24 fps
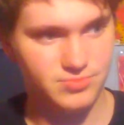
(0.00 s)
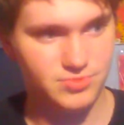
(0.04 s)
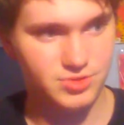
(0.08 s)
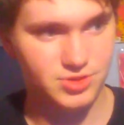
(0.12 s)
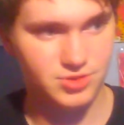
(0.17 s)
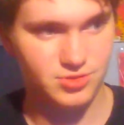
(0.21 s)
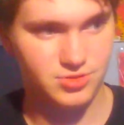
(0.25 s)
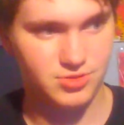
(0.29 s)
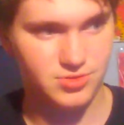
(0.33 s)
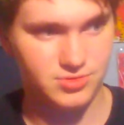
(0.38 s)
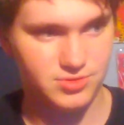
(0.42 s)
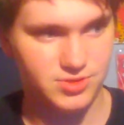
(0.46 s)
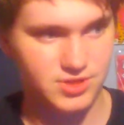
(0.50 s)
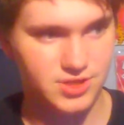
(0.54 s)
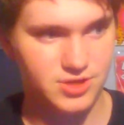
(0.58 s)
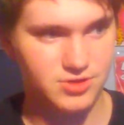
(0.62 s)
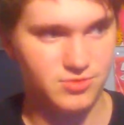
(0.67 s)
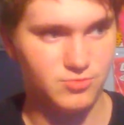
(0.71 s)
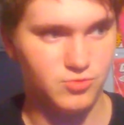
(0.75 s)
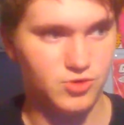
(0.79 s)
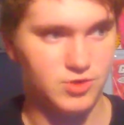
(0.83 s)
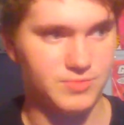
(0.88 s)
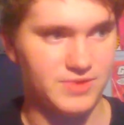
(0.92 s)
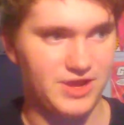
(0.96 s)
You'll
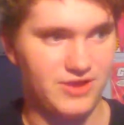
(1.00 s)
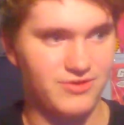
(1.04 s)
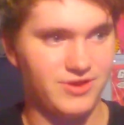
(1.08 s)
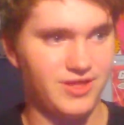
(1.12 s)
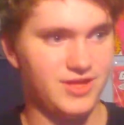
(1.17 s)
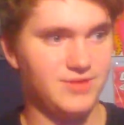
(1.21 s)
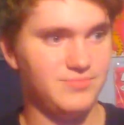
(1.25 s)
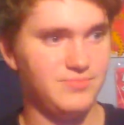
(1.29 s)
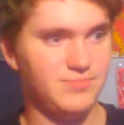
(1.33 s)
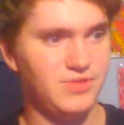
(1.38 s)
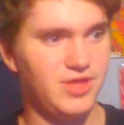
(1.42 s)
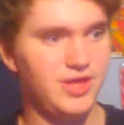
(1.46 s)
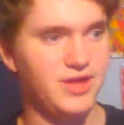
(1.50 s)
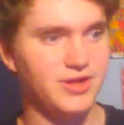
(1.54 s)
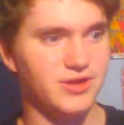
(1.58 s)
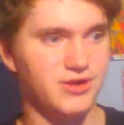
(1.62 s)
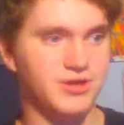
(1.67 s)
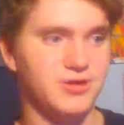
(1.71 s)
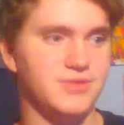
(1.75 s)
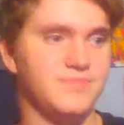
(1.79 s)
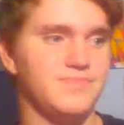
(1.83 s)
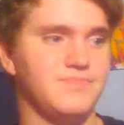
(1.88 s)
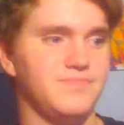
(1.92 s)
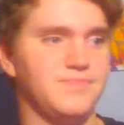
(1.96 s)
hear more about him later.